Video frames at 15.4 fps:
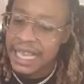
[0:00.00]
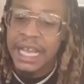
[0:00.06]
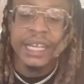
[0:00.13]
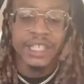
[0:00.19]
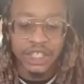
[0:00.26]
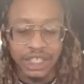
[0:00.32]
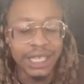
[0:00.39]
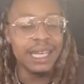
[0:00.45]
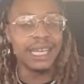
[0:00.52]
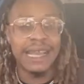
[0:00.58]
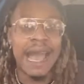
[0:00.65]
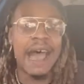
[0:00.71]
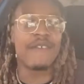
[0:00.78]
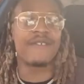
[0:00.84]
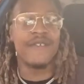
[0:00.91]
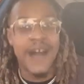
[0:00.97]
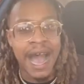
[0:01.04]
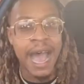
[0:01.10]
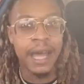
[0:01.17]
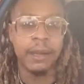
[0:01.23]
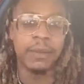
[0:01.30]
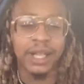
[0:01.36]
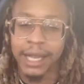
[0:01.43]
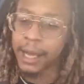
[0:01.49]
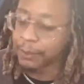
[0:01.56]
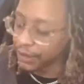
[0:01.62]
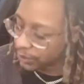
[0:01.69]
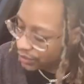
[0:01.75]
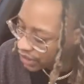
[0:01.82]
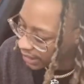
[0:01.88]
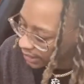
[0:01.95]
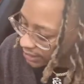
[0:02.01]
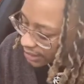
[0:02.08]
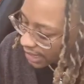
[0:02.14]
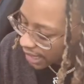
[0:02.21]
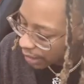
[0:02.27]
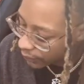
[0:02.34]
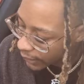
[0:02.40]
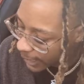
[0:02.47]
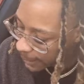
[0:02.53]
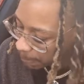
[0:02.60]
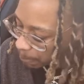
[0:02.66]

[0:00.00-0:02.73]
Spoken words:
She done got fine. I'm clapping them cheeks now, right?